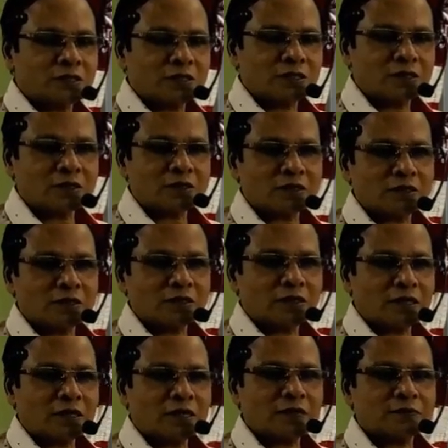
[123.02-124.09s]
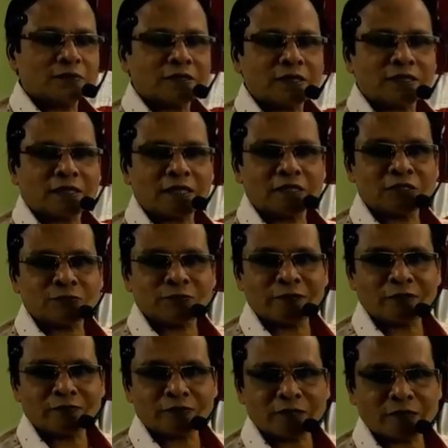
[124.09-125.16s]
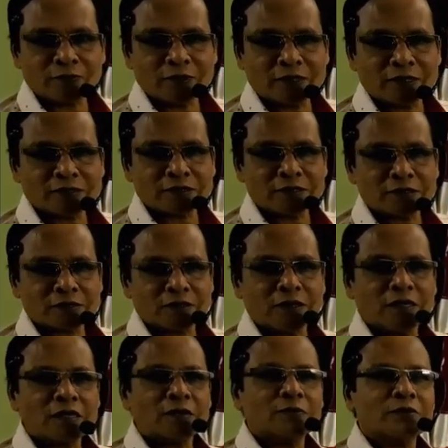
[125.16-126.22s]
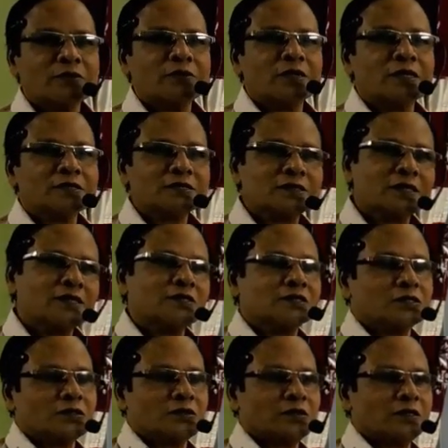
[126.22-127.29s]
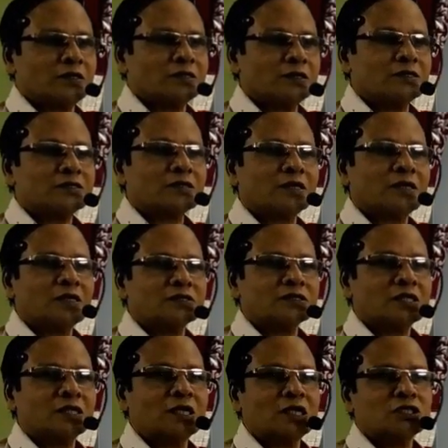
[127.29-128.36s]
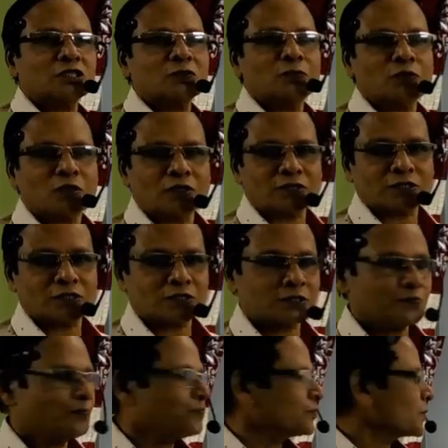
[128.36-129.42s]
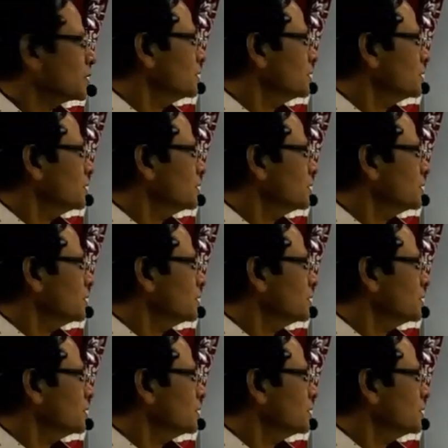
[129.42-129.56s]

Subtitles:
the tRNA after attachment with the amino acid is called amino acyl tRNA, that is called acylation process.